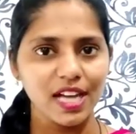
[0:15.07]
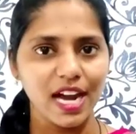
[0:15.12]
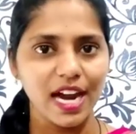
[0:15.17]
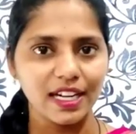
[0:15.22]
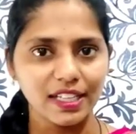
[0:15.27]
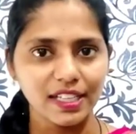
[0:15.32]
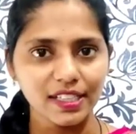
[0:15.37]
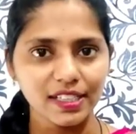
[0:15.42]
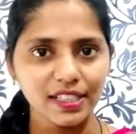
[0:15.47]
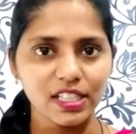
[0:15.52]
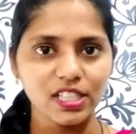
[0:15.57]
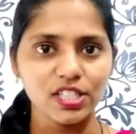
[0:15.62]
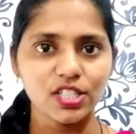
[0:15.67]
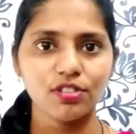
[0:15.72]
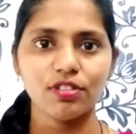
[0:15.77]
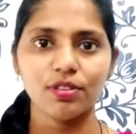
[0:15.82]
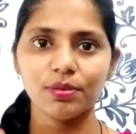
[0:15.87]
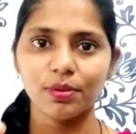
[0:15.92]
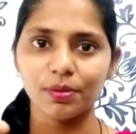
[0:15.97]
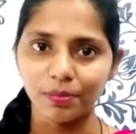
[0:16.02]
art and culture
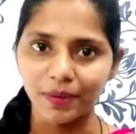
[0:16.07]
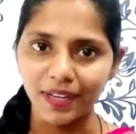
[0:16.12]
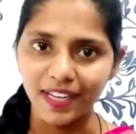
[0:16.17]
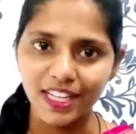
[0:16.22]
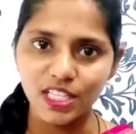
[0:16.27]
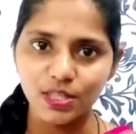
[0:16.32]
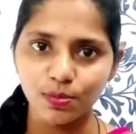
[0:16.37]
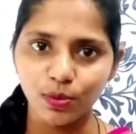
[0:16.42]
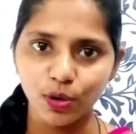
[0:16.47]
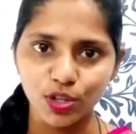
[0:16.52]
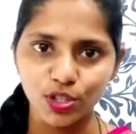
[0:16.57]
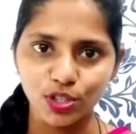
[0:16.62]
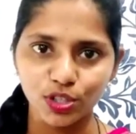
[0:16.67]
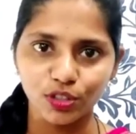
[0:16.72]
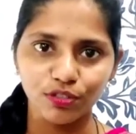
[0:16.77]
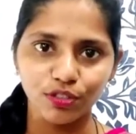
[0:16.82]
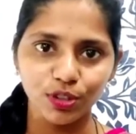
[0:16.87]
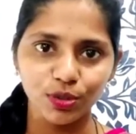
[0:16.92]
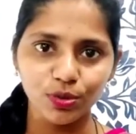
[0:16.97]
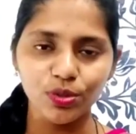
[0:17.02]
from the mains point
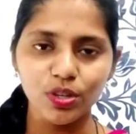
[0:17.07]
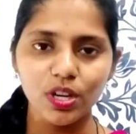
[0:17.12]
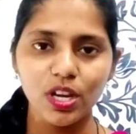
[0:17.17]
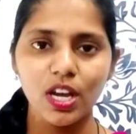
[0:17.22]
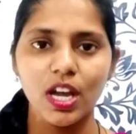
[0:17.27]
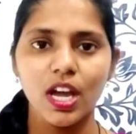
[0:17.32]
of view